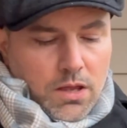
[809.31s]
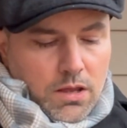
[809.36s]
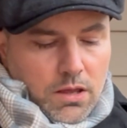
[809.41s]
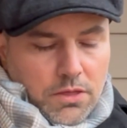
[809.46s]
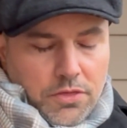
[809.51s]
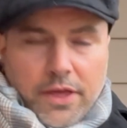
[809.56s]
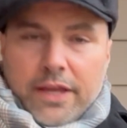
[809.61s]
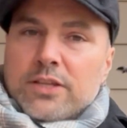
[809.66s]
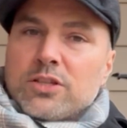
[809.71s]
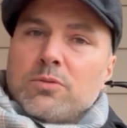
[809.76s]

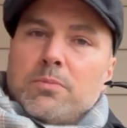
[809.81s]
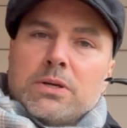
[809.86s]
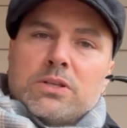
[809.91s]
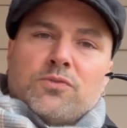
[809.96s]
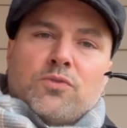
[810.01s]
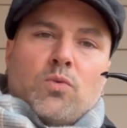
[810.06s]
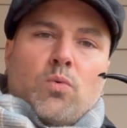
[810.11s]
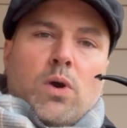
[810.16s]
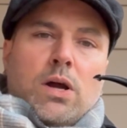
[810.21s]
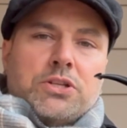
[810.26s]
thanks so much
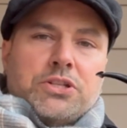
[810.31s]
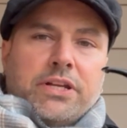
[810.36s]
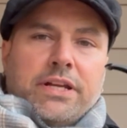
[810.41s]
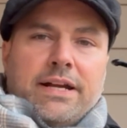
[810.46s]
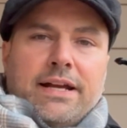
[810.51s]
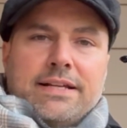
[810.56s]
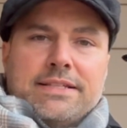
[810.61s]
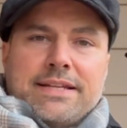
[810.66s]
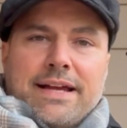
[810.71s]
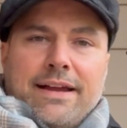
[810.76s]
for watching,
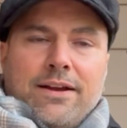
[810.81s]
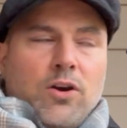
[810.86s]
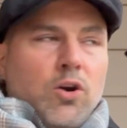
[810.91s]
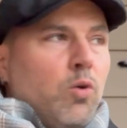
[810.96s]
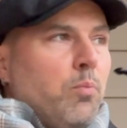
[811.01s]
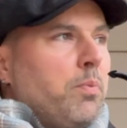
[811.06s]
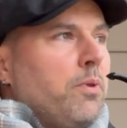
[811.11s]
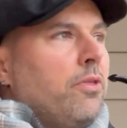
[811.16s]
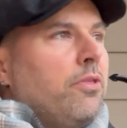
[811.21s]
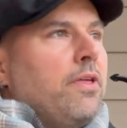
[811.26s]
guys. I
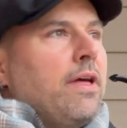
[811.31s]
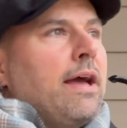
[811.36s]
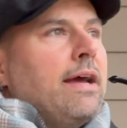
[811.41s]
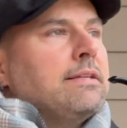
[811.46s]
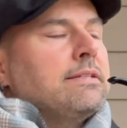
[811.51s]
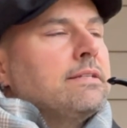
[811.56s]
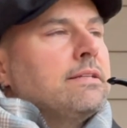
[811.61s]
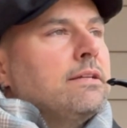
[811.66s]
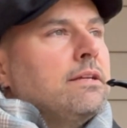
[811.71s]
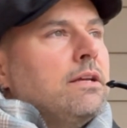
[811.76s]
hope
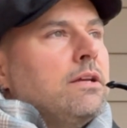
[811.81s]
that